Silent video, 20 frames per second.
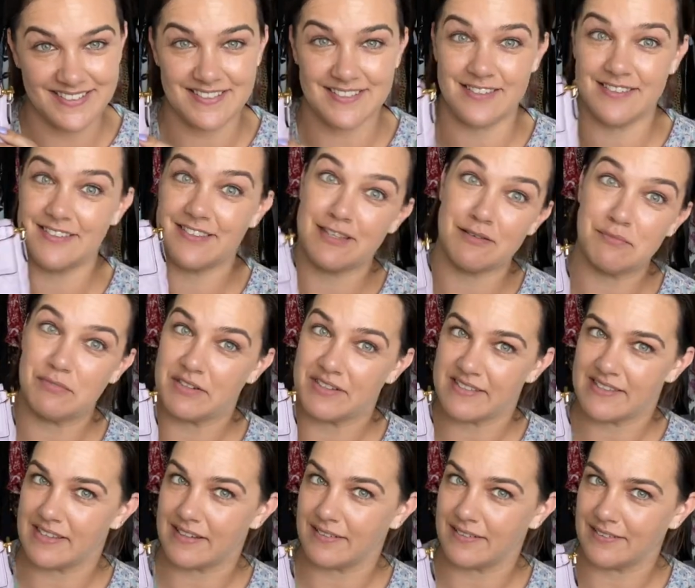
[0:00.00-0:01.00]
So somebody's
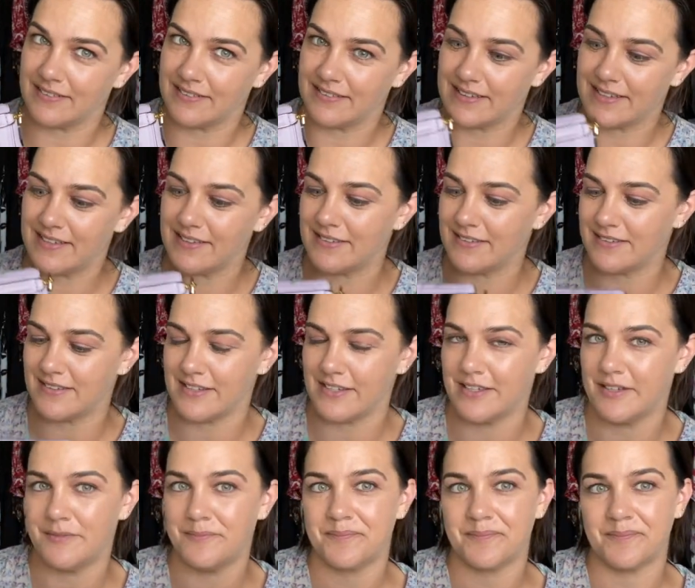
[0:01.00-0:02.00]
had a holiday this year.